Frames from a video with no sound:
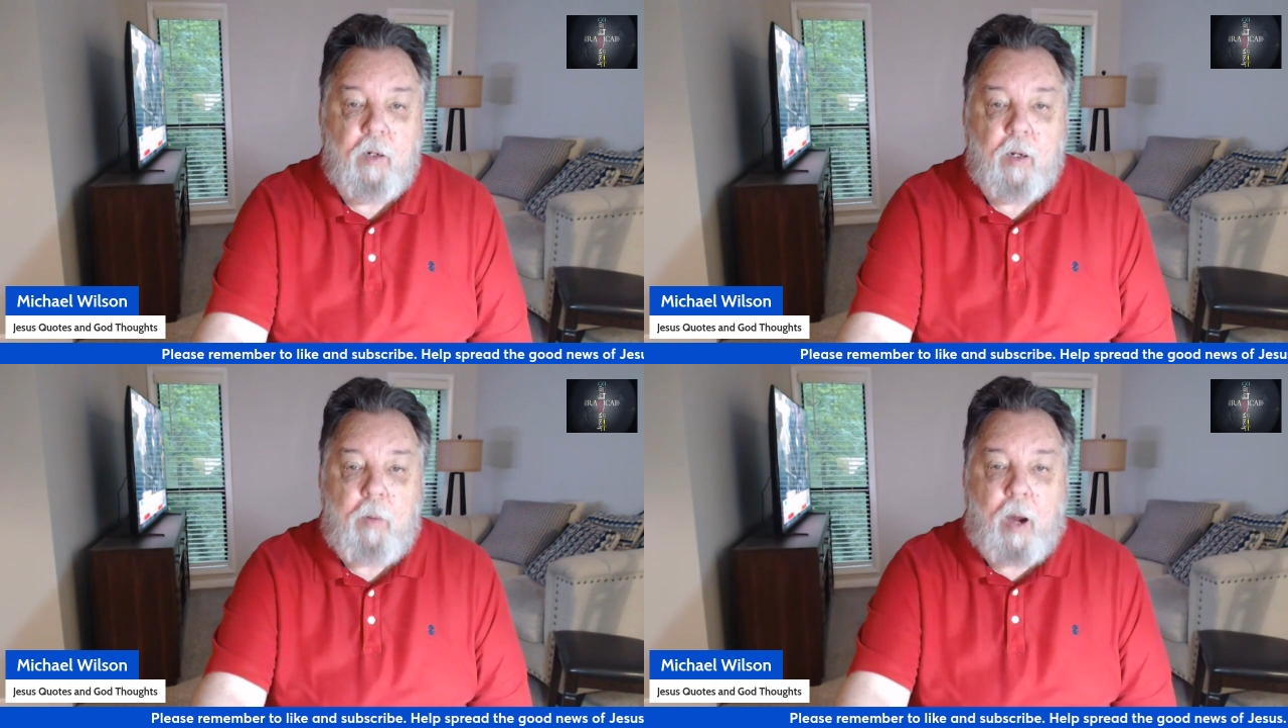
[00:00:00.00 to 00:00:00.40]

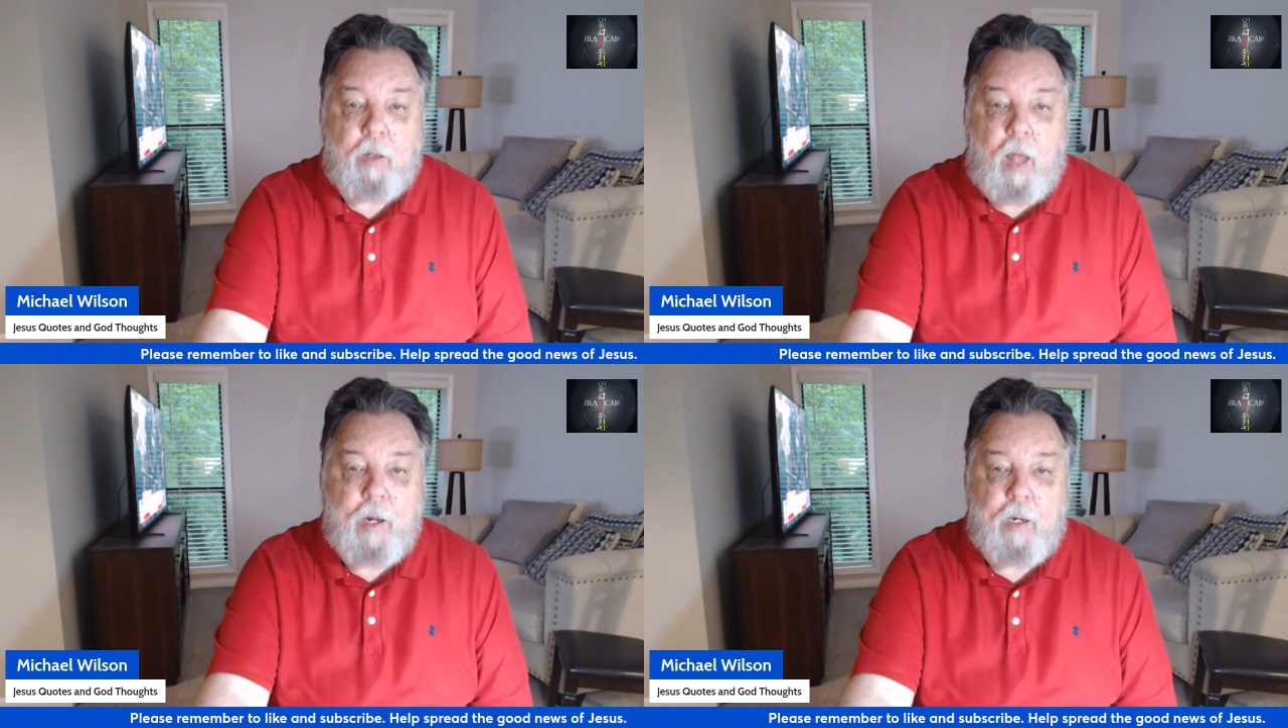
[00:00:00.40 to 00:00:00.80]
by
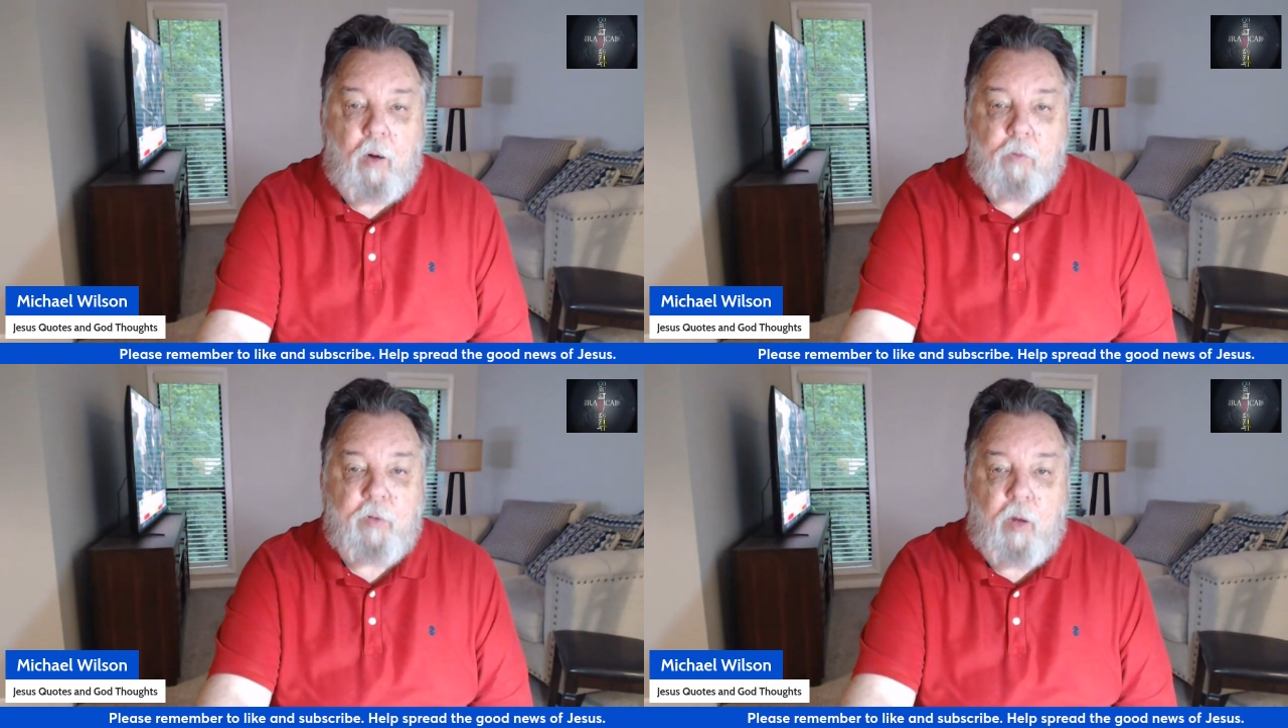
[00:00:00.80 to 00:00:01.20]
aligning
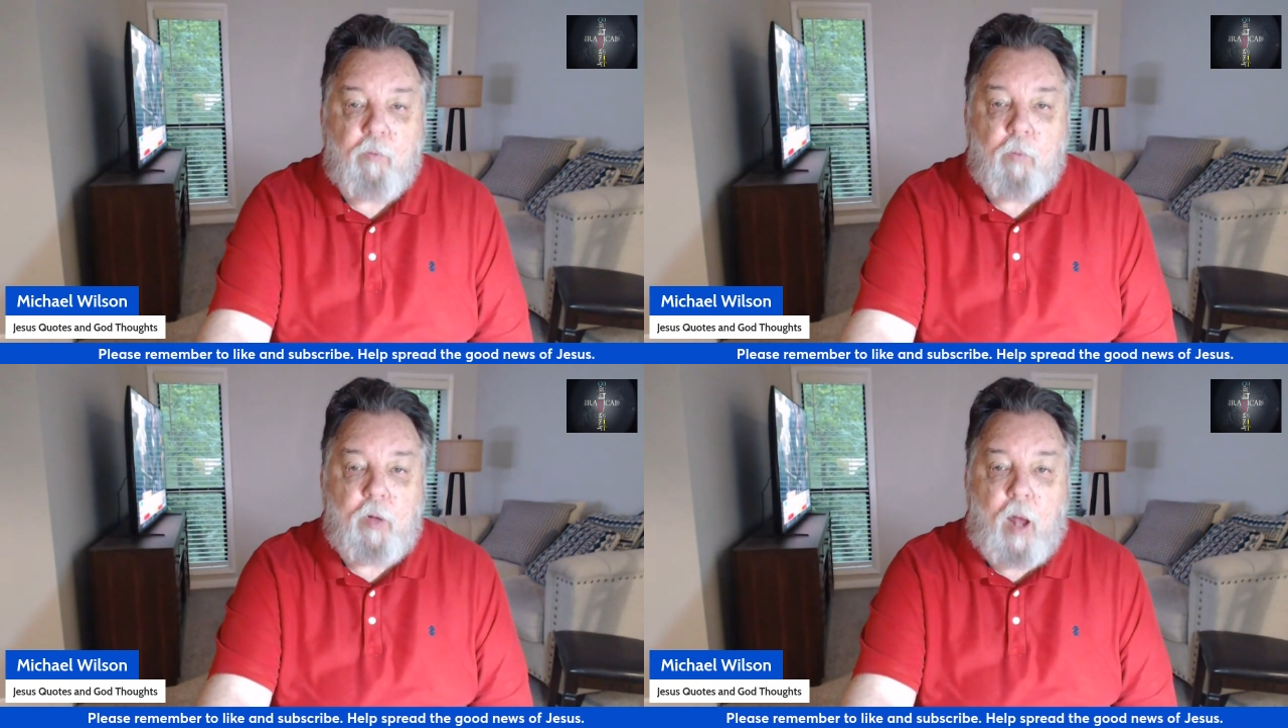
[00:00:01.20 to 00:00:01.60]
ourselves
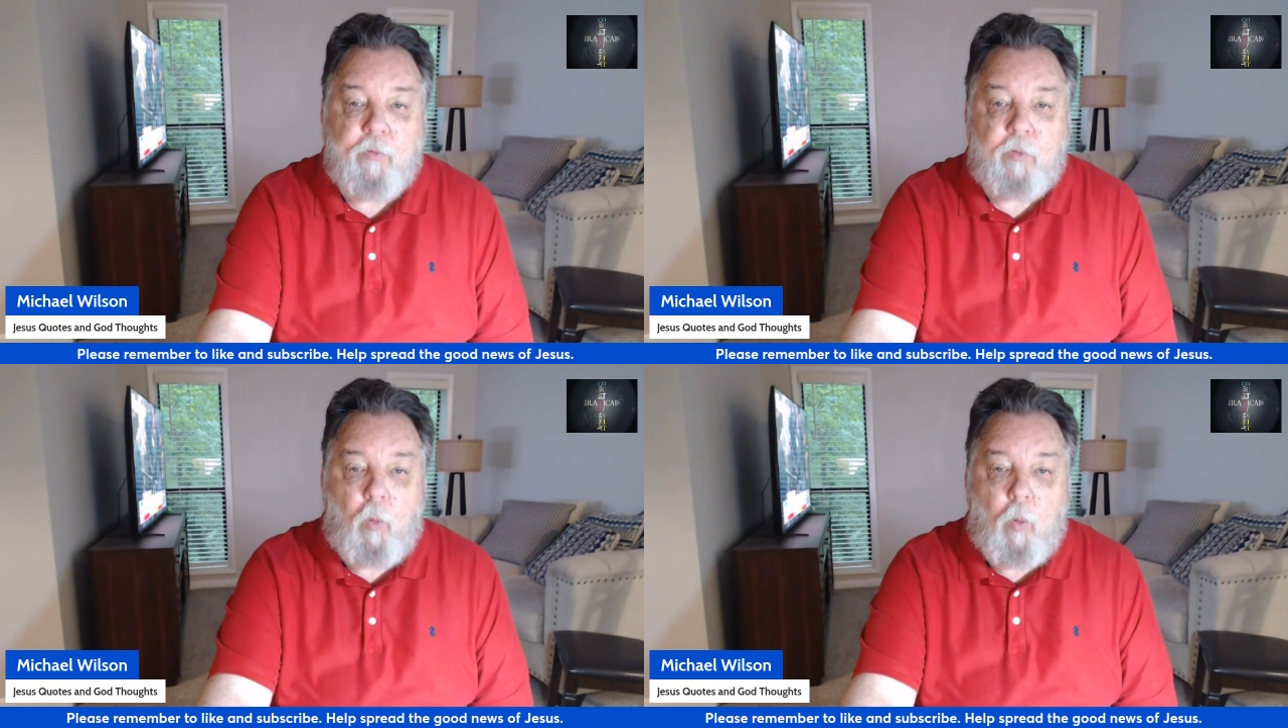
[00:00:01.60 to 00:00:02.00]
with God's
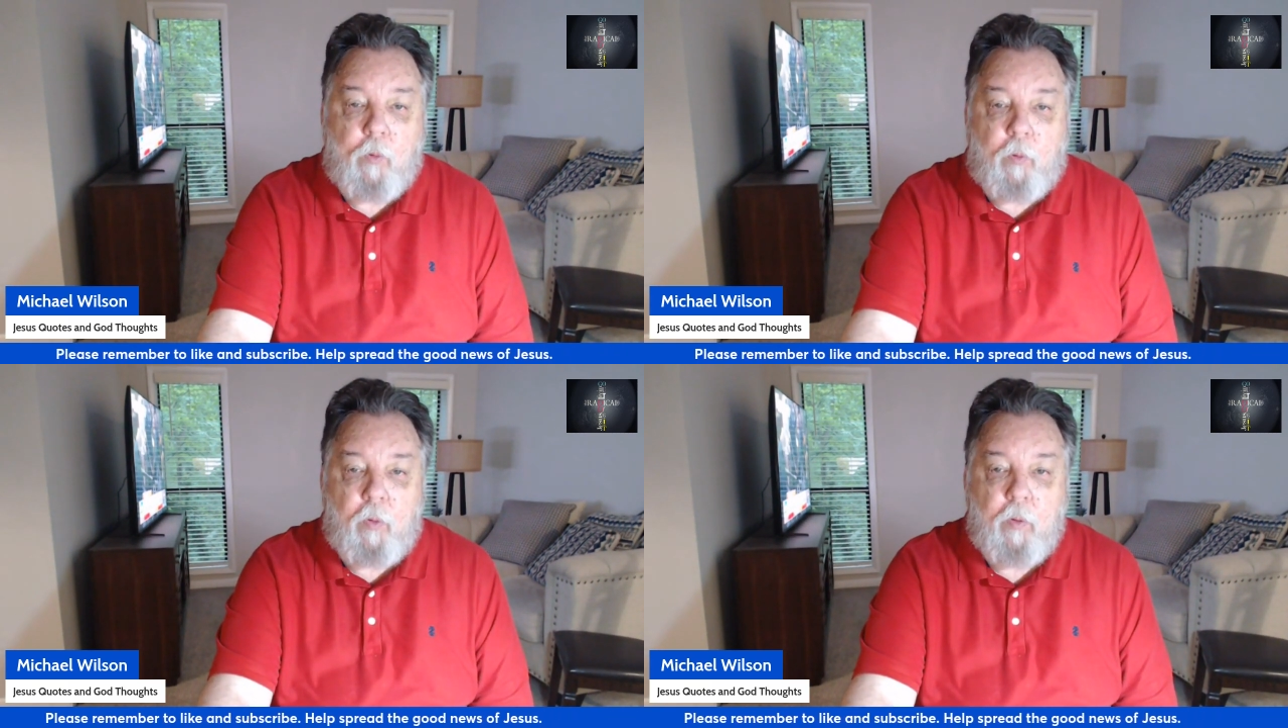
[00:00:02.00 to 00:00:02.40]

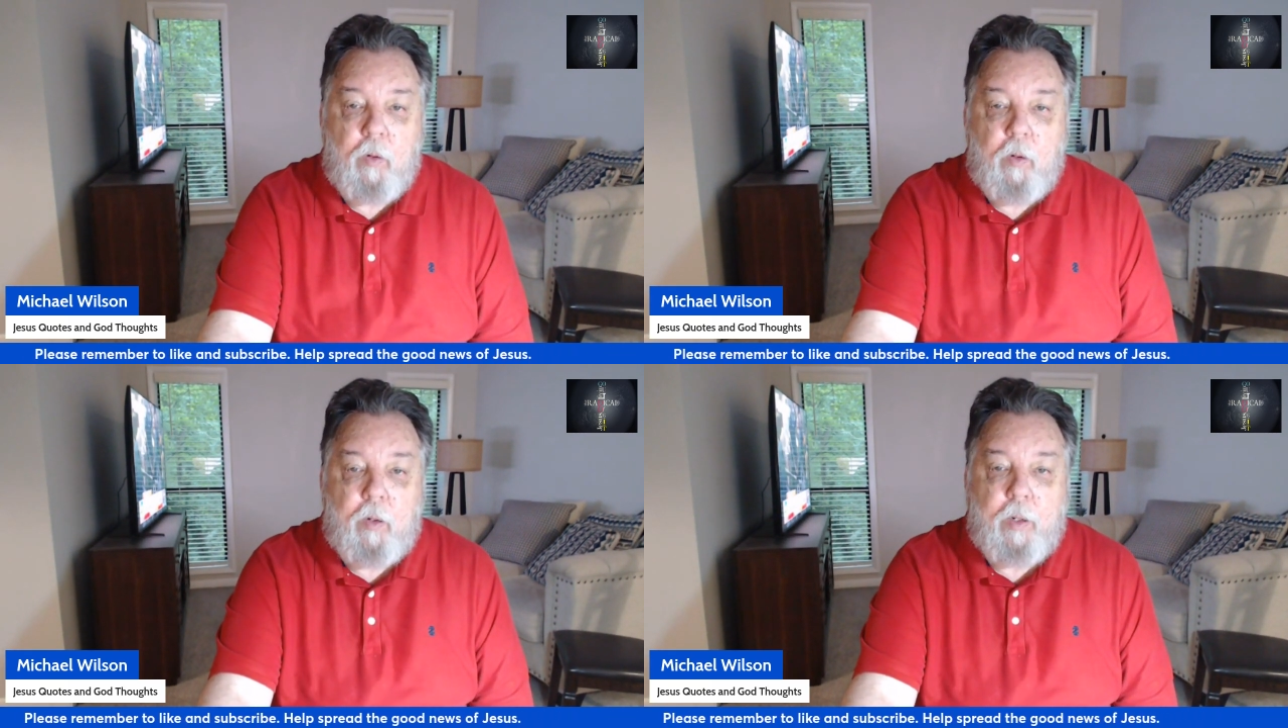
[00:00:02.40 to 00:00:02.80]
order,
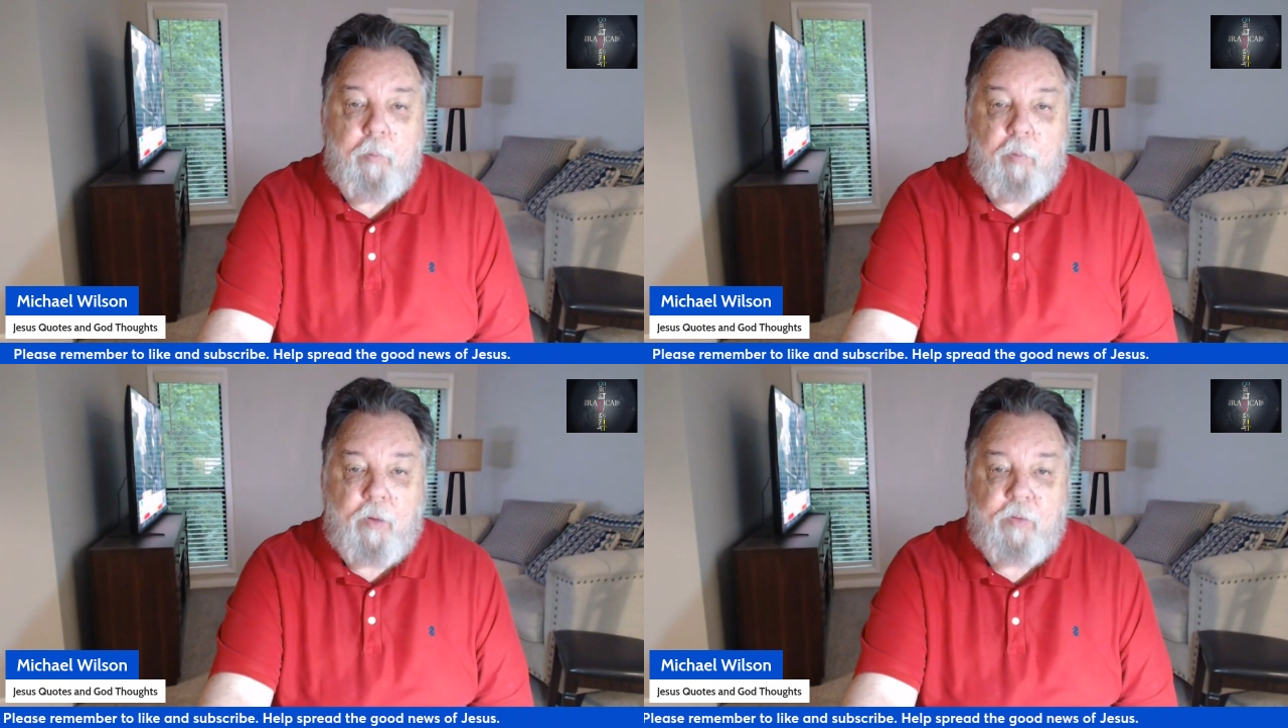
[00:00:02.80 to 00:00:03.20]

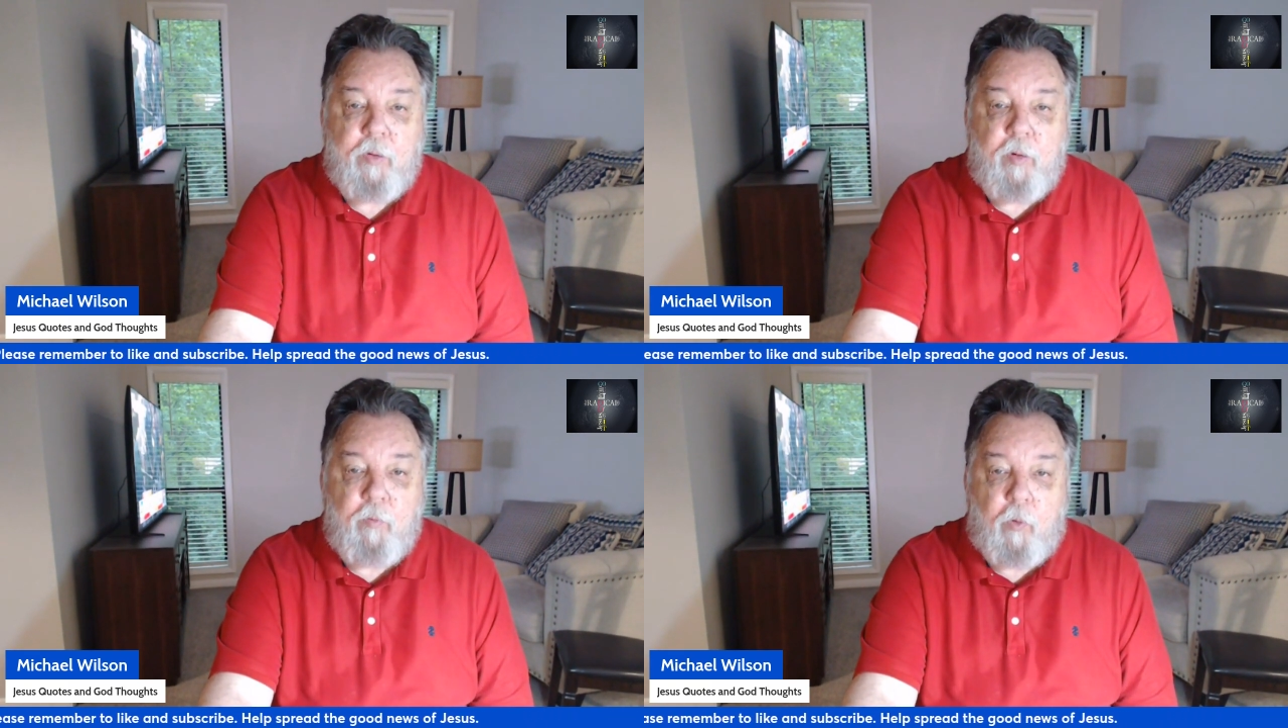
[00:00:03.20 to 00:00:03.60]
embracing
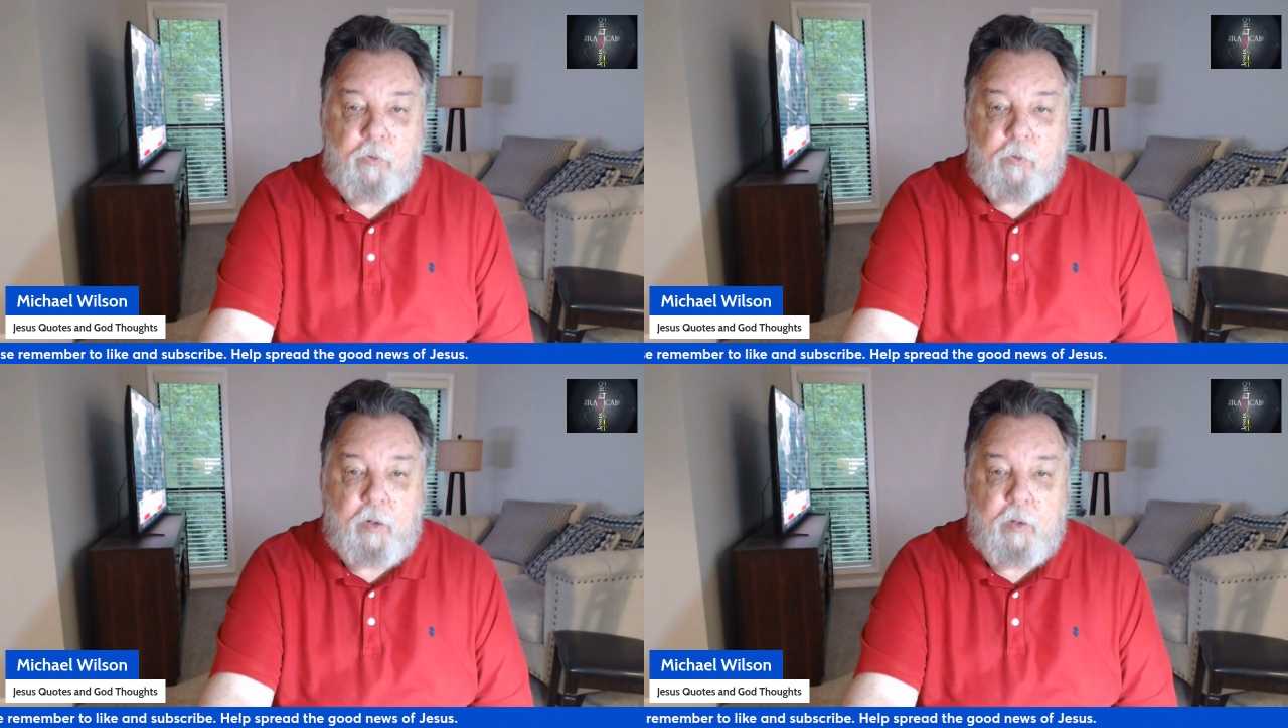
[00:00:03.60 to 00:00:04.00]

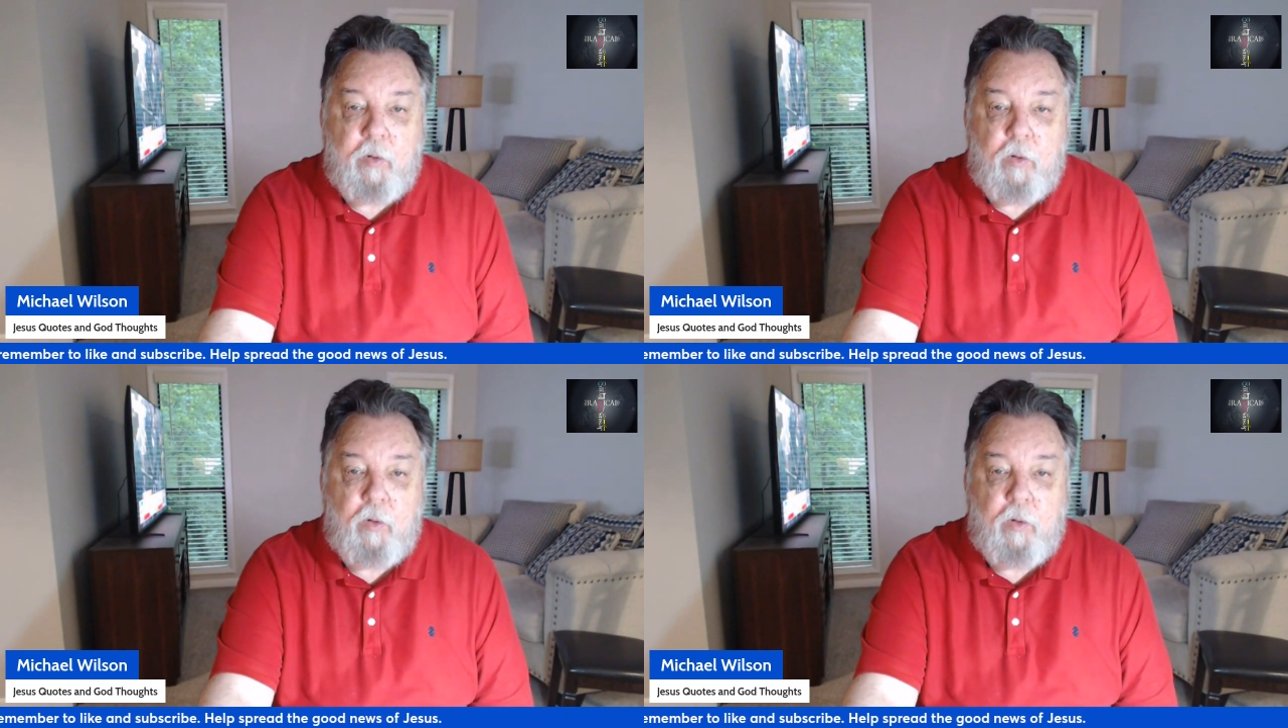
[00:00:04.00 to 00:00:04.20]
diversity,